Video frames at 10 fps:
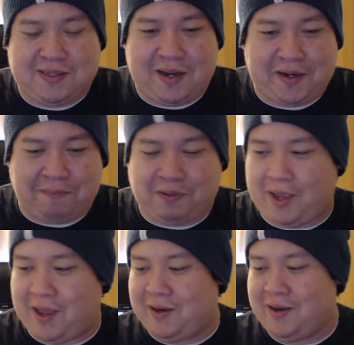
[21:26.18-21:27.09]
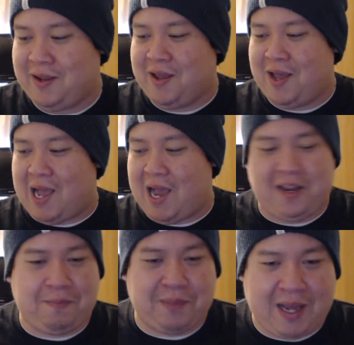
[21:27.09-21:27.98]
It's not a good plan. I
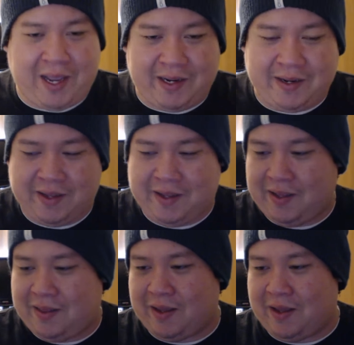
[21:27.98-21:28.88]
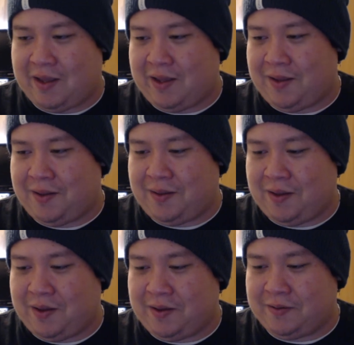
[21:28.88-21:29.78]
didn't buy it.
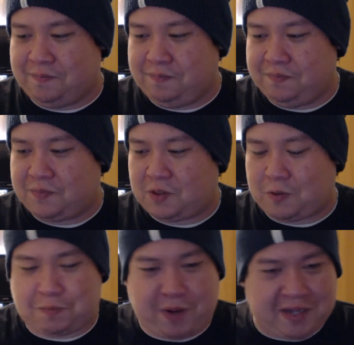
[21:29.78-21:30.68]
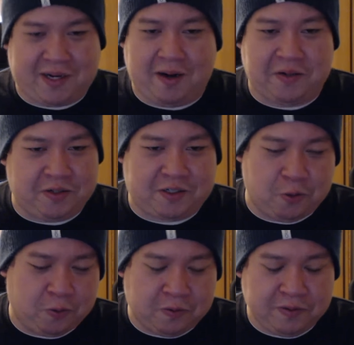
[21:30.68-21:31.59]
The Chris Pratt's character is
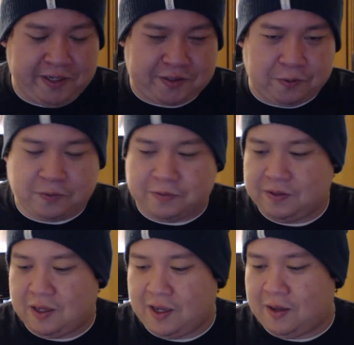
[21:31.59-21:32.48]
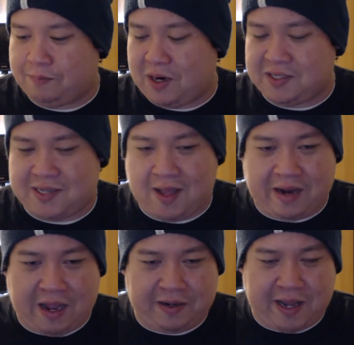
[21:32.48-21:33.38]
cool. He's cool. Bryce
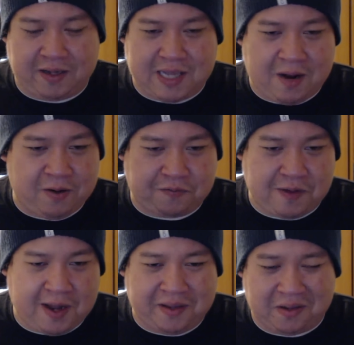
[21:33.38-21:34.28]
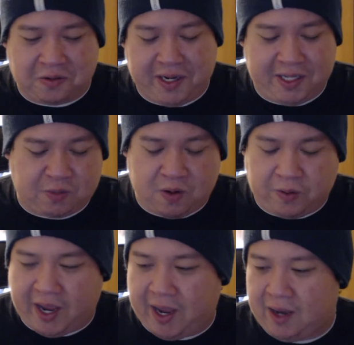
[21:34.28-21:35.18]
Dallas Howard is fine. Little kids were
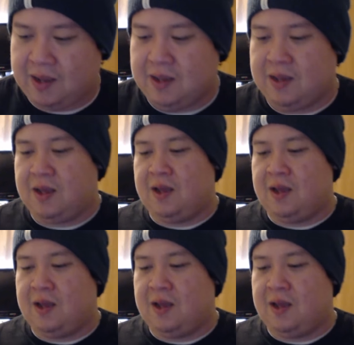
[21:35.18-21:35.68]
okay.